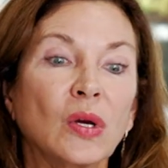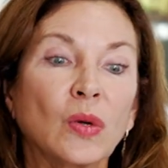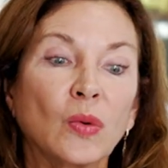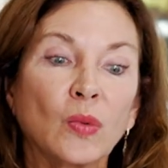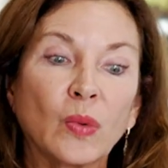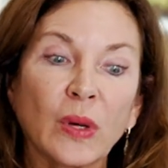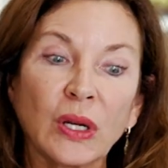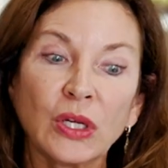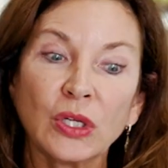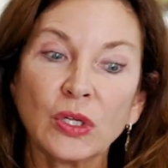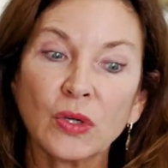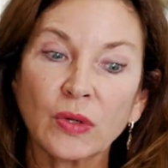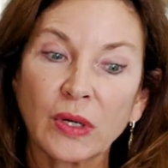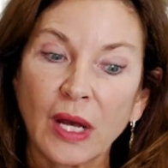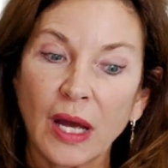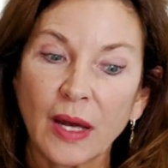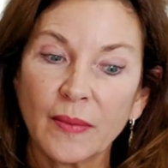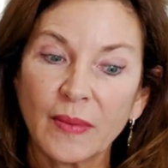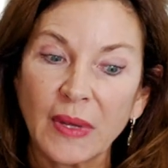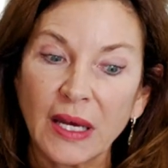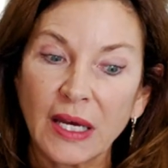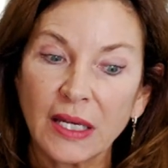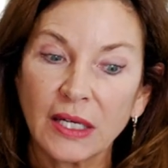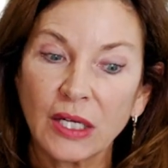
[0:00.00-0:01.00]
when you
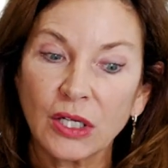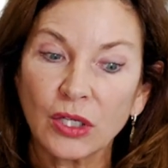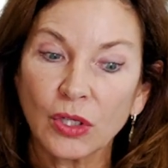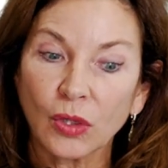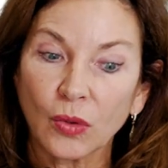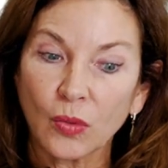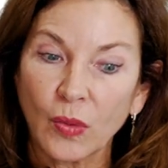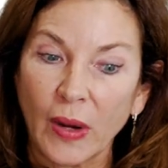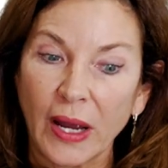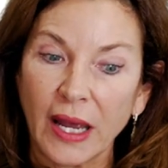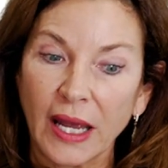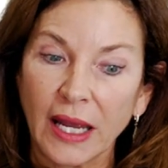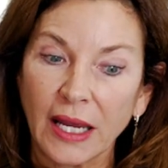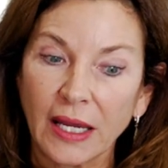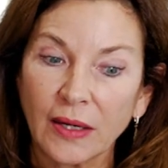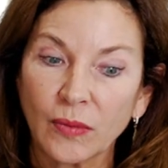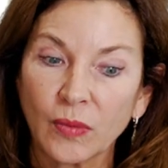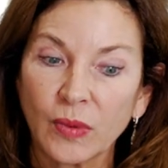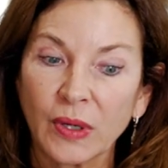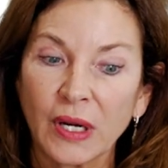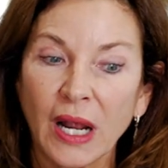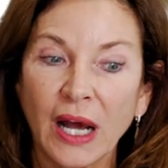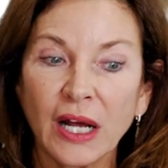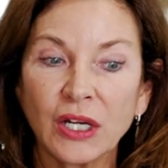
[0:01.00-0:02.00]
come in and you're
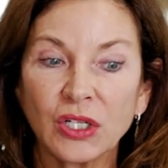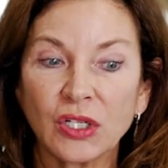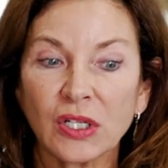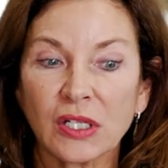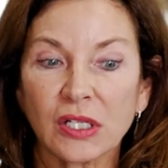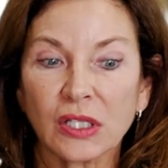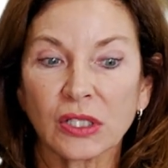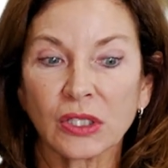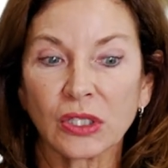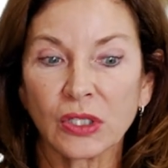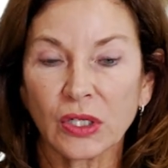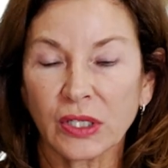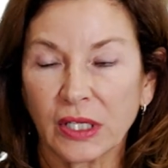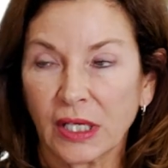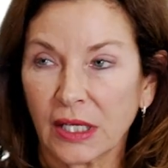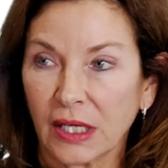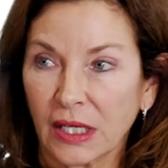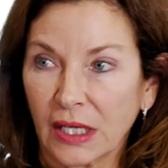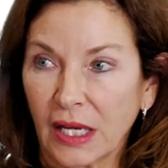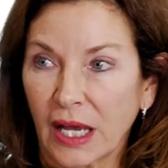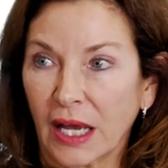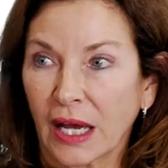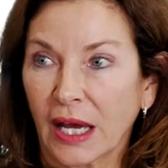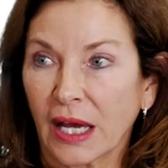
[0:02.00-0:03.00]
weighed, we're not just
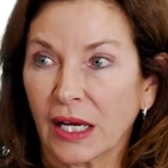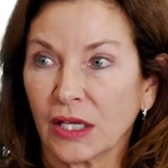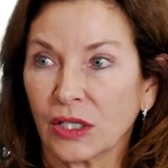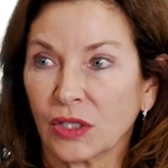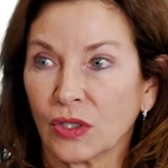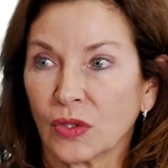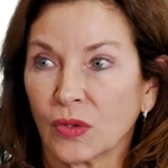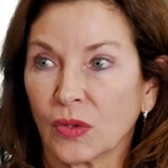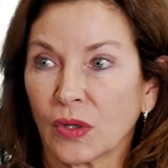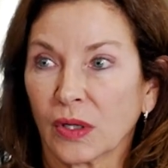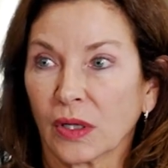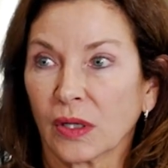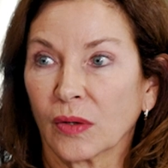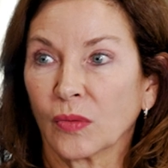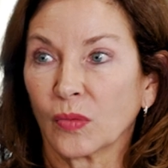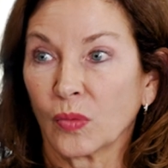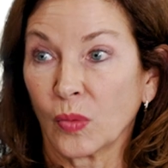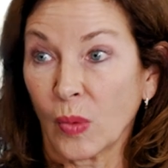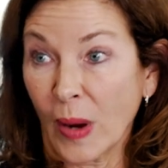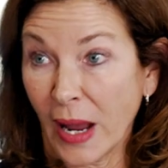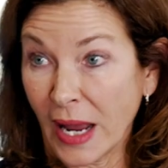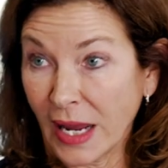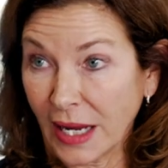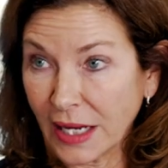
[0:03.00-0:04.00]
looking at your
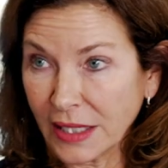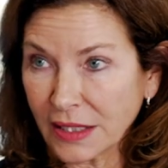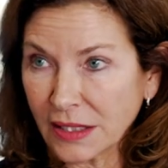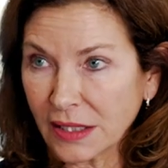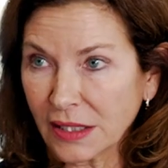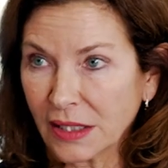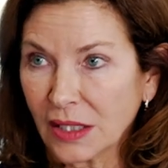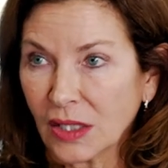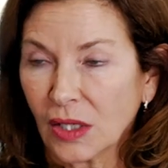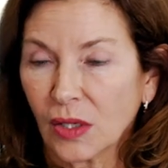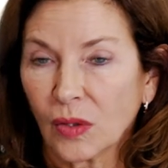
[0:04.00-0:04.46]
weight,